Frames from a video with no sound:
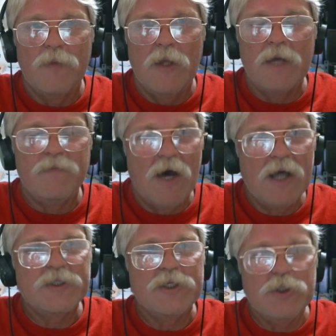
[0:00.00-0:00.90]

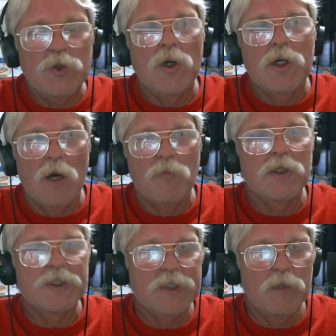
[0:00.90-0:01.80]
advise to do a
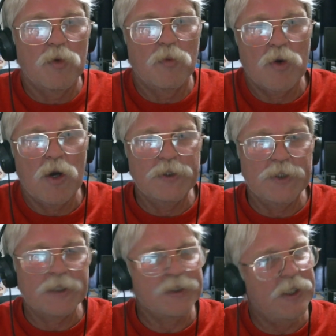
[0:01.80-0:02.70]
couple of simple
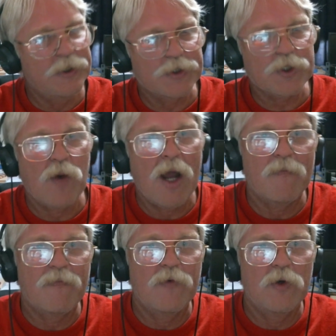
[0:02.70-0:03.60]
projects in
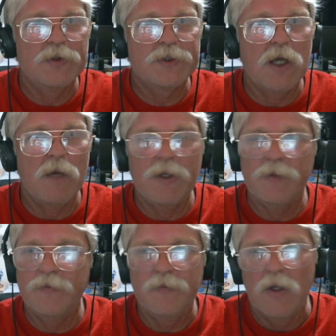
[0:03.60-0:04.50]
scrap first. I
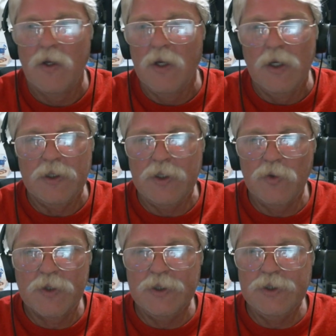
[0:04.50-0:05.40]
mean,
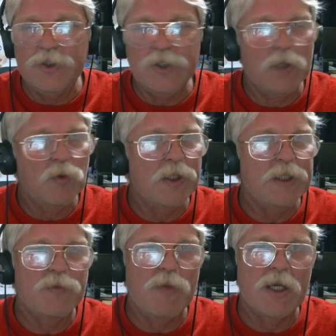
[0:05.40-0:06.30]
you can, generally
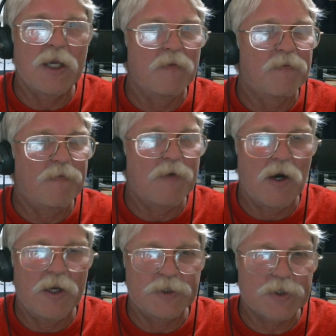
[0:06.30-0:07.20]
speaking,
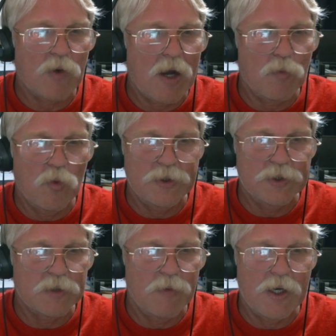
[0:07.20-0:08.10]
find scrap wood
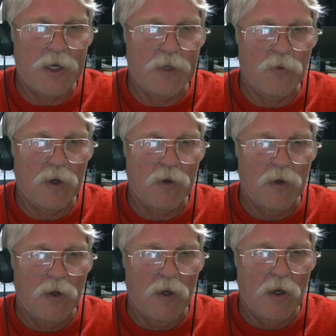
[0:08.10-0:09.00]
just about anywhere.
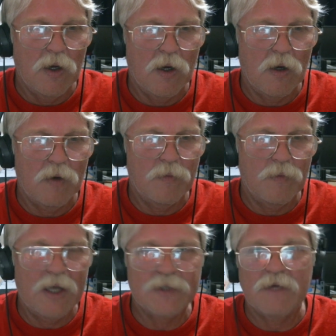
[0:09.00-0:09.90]

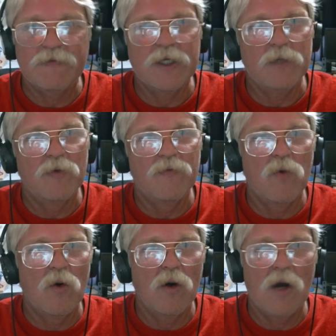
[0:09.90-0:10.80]
Um, as I've said
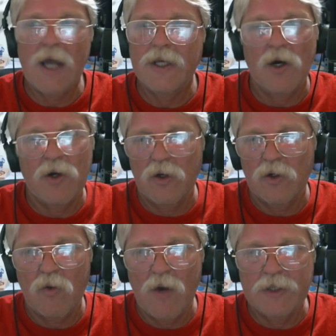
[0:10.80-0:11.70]
before, I got on
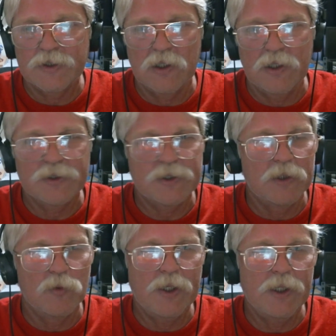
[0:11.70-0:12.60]
Craigslist
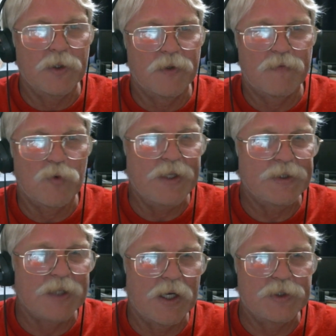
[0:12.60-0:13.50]
and went into the free
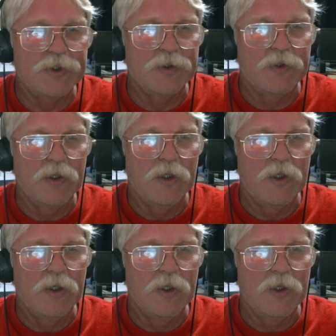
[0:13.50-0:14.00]
section